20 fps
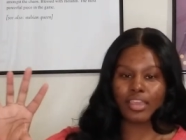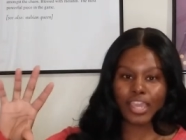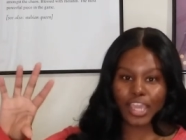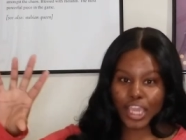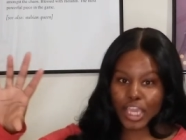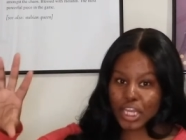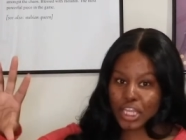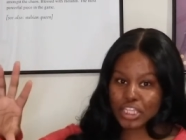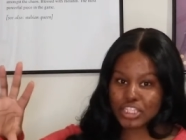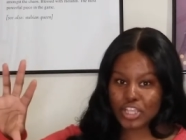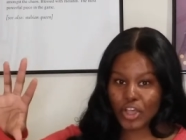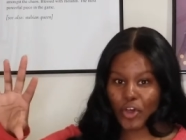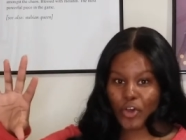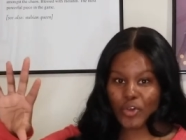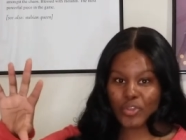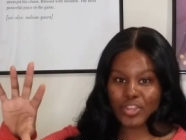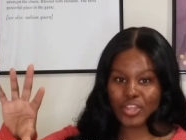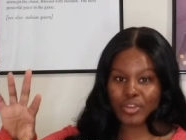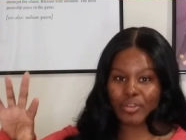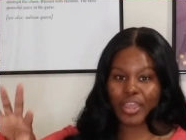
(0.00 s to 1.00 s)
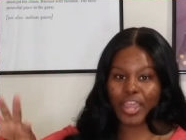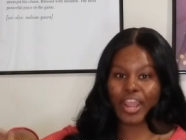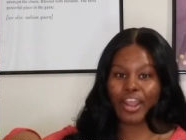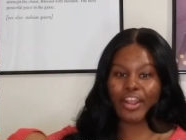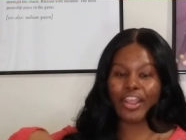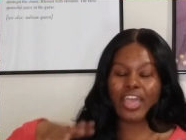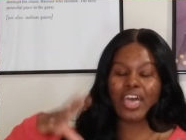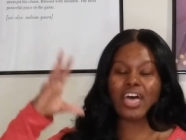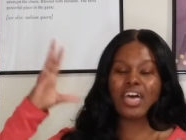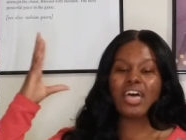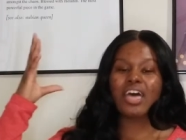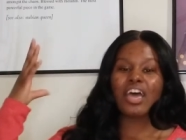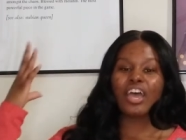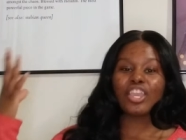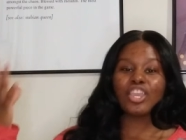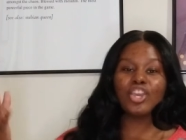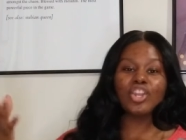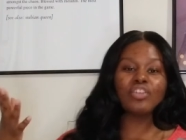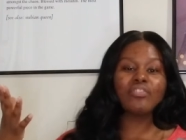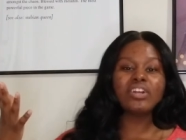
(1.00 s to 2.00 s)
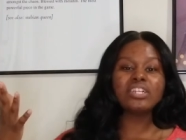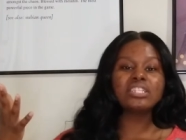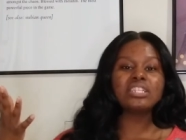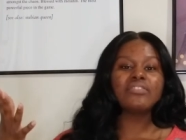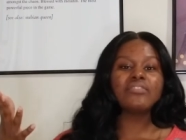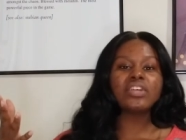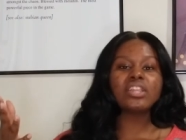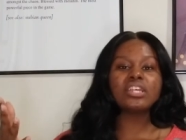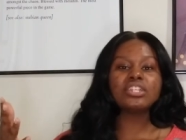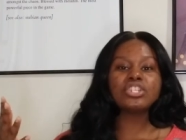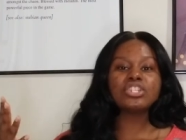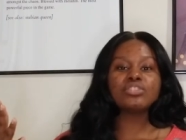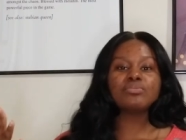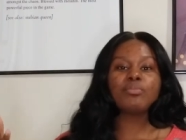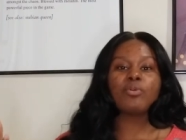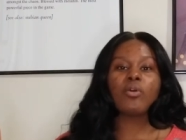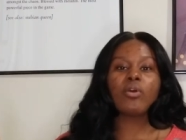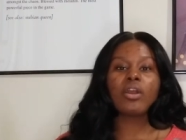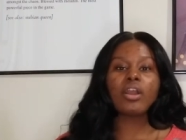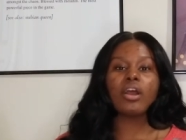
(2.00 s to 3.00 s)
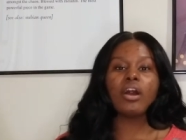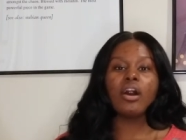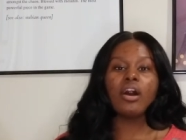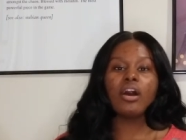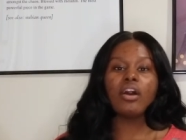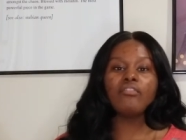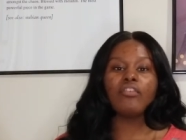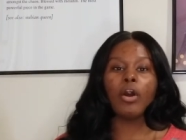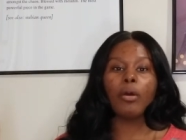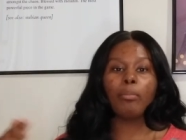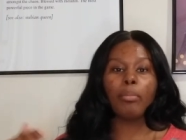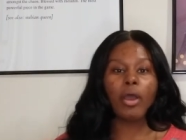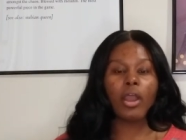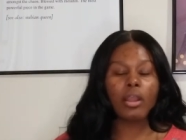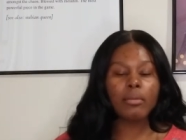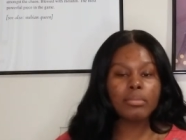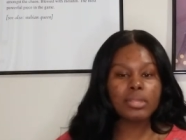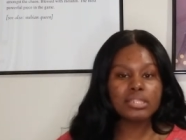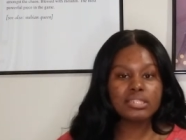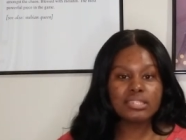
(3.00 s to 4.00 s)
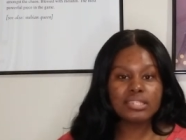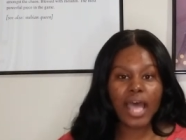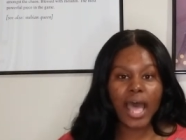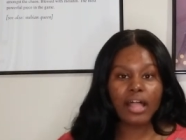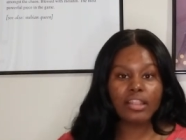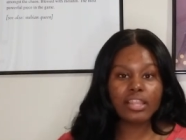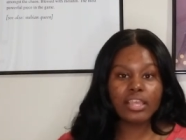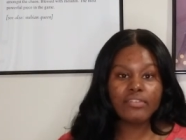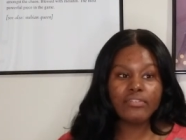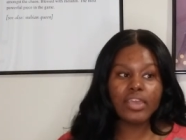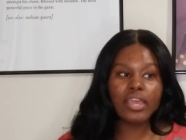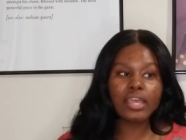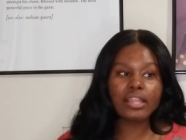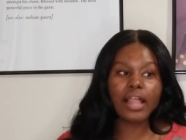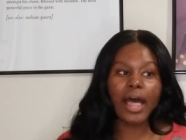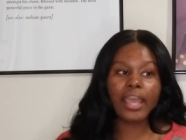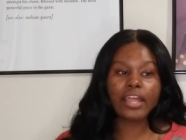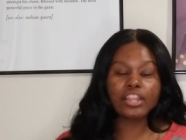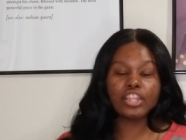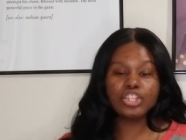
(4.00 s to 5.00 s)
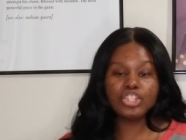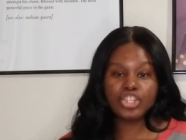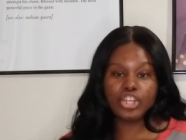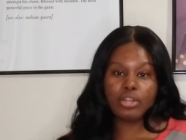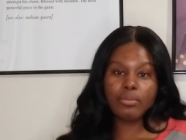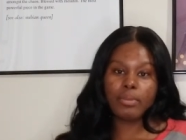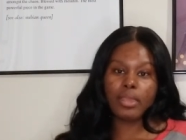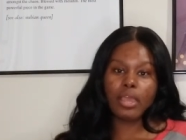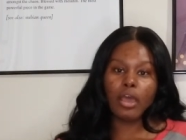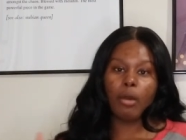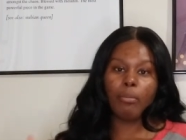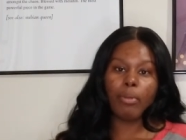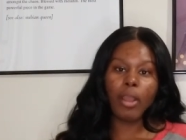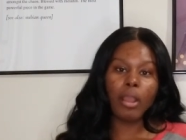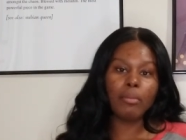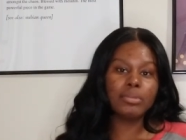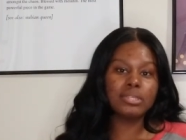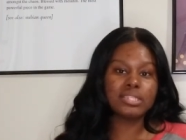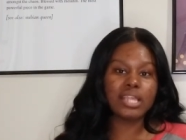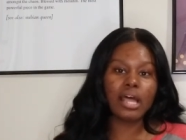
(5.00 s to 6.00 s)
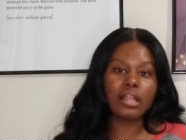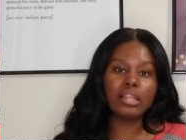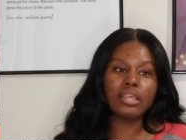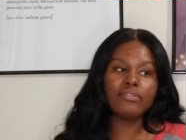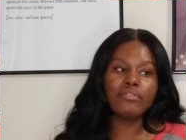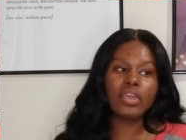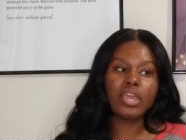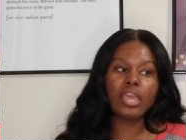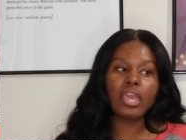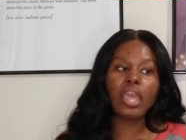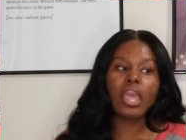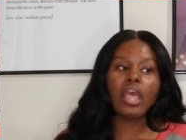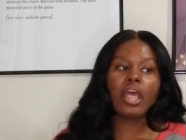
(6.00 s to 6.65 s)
in its own little area. University Village is more of apartment style living, like legitimate apartment style living.